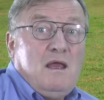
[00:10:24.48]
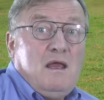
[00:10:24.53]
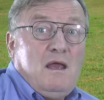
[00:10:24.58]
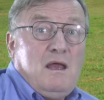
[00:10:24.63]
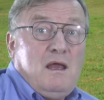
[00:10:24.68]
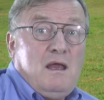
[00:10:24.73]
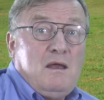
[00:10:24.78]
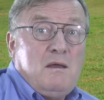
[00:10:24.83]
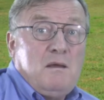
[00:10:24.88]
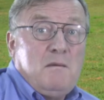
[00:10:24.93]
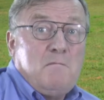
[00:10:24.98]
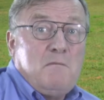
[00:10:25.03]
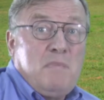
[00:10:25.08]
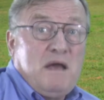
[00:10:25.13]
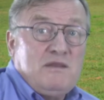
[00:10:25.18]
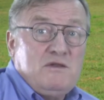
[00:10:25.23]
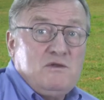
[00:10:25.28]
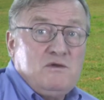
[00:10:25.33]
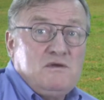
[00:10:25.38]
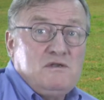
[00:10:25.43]

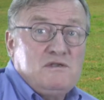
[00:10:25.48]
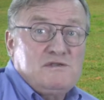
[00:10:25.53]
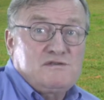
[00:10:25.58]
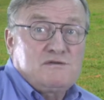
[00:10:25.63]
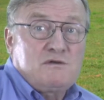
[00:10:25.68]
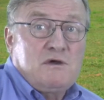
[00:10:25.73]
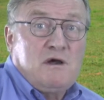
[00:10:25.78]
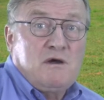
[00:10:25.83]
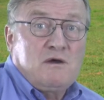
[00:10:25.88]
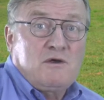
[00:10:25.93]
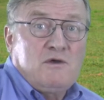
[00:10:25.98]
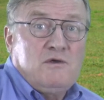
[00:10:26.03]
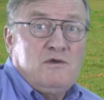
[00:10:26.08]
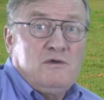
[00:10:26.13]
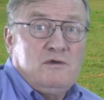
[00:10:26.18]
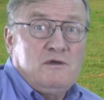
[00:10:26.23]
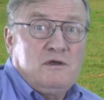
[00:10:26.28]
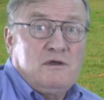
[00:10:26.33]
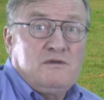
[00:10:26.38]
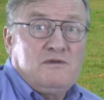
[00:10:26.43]
Banyuls Grand
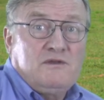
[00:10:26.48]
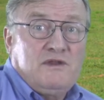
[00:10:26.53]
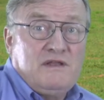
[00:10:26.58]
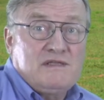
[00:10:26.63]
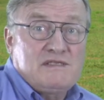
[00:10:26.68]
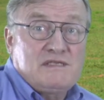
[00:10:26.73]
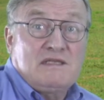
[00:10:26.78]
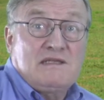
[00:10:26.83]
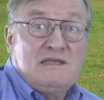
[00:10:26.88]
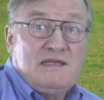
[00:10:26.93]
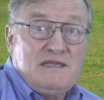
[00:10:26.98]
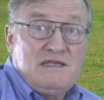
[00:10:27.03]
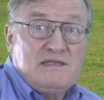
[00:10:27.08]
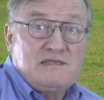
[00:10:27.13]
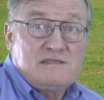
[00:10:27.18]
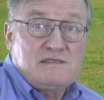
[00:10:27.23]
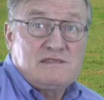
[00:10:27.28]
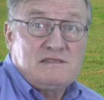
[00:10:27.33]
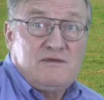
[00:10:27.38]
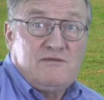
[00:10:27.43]
Cru contains at
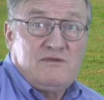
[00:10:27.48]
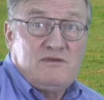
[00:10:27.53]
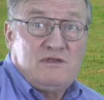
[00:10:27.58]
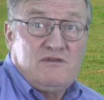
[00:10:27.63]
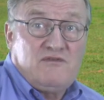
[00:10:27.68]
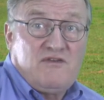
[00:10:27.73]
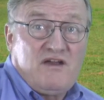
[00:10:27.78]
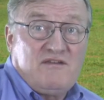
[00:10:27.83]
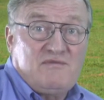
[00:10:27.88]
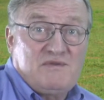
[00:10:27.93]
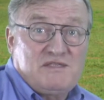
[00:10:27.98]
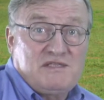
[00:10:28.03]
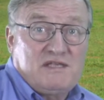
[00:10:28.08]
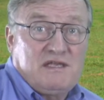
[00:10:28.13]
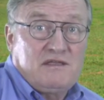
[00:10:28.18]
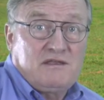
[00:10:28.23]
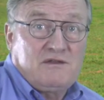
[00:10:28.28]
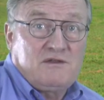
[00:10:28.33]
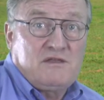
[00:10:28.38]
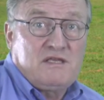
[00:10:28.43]
least
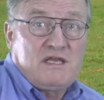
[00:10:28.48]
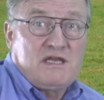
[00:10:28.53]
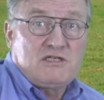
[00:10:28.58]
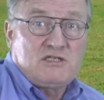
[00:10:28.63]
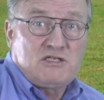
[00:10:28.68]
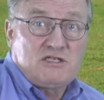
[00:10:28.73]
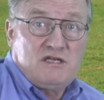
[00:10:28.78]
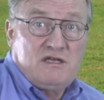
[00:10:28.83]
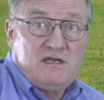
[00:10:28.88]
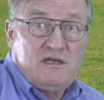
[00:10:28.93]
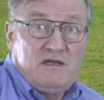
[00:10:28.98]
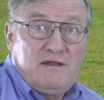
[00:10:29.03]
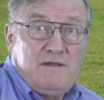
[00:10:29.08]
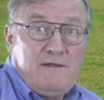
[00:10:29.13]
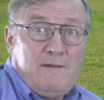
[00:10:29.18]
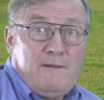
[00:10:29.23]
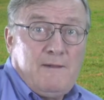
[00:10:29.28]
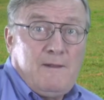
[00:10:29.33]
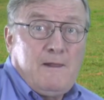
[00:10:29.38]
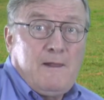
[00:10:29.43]
75% Grenache.
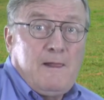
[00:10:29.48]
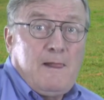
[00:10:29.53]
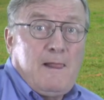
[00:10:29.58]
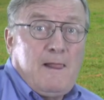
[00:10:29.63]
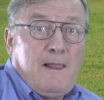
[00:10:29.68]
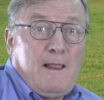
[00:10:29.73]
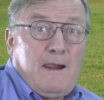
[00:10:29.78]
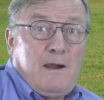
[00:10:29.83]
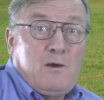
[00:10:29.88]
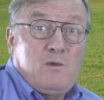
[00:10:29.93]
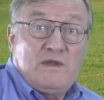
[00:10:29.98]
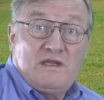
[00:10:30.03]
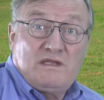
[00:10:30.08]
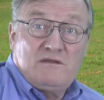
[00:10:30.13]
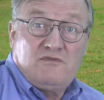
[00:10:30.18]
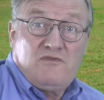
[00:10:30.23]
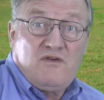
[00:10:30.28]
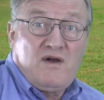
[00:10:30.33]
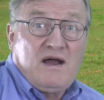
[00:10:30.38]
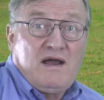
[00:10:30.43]
We
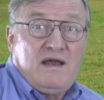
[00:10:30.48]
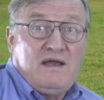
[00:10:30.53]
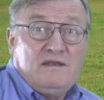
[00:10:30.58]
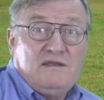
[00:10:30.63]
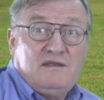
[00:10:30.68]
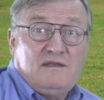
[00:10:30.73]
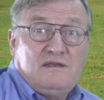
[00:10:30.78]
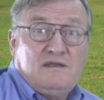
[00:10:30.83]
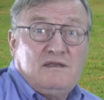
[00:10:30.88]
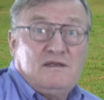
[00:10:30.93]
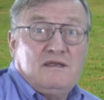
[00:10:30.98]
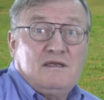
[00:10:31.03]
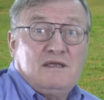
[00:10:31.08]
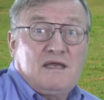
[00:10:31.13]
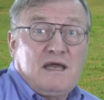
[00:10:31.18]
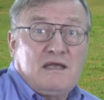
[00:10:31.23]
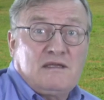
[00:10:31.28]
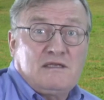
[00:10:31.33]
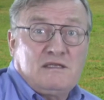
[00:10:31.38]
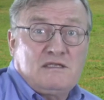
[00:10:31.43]
can find
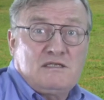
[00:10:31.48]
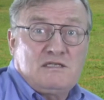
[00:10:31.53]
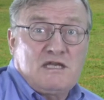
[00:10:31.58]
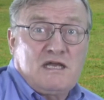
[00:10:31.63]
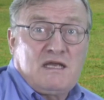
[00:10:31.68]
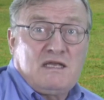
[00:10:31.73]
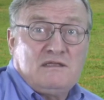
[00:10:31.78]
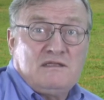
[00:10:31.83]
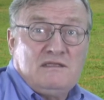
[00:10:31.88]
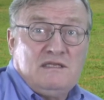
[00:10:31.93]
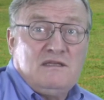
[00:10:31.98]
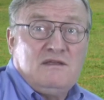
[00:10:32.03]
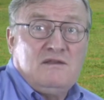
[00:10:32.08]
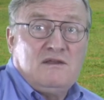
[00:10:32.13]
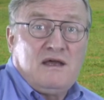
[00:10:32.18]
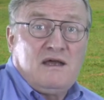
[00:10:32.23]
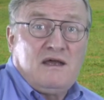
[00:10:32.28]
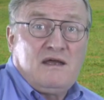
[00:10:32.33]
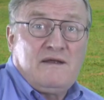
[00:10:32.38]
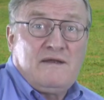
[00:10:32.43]
Garnacha
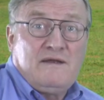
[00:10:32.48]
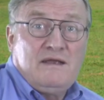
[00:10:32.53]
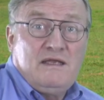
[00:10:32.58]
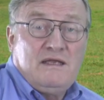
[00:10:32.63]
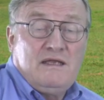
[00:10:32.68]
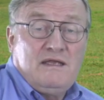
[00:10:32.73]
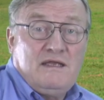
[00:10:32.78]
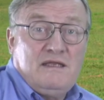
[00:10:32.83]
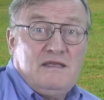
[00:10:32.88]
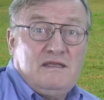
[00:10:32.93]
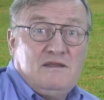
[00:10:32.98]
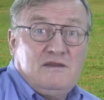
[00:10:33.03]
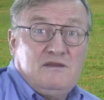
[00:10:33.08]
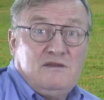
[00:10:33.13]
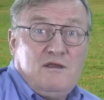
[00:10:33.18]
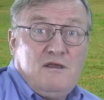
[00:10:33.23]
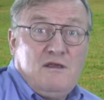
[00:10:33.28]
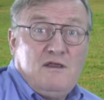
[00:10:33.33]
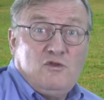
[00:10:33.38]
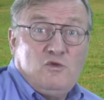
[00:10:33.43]
Tinta
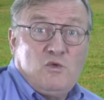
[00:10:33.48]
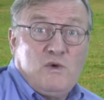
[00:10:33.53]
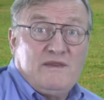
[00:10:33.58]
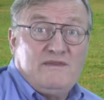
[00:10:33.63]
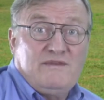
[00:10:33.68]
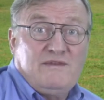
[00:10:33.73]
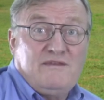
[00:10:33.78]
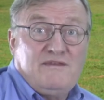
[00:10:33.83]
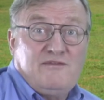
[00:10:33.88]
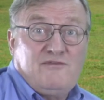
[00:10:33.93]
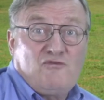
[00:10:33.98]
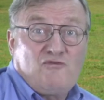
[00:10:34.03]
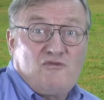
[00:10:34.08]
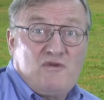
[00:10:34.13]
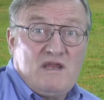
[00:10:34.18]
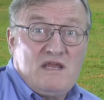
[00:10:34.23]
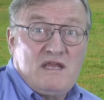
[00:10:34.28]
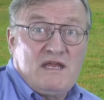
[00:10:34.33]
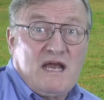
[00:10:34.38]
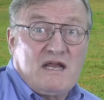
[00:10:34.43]
in
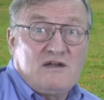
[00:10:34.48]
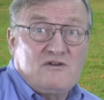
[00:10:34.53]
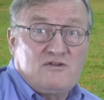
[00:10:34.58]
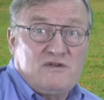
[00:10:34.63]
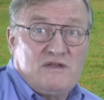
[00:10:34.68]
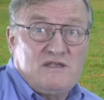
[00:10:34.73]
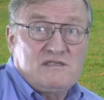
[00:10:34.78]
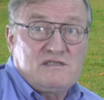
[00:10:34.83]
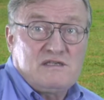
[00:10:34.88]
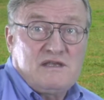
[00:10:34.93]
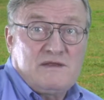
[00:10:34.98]
23 countries.